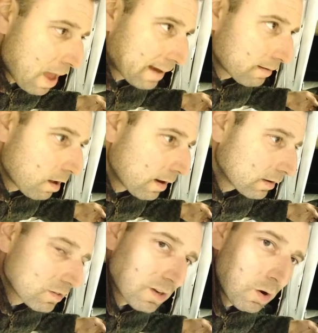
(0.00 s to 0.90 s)
banging on
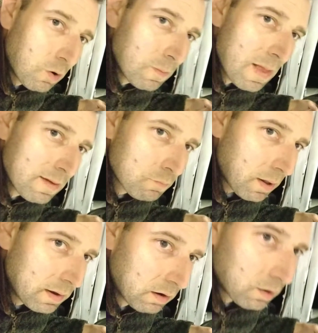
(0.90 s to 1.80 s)
it, so
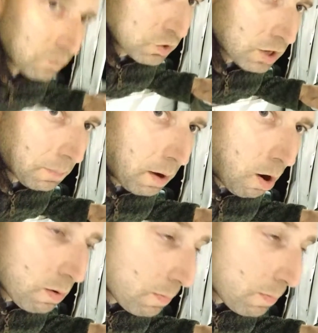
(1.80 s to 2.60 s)
probably not good for chump car. We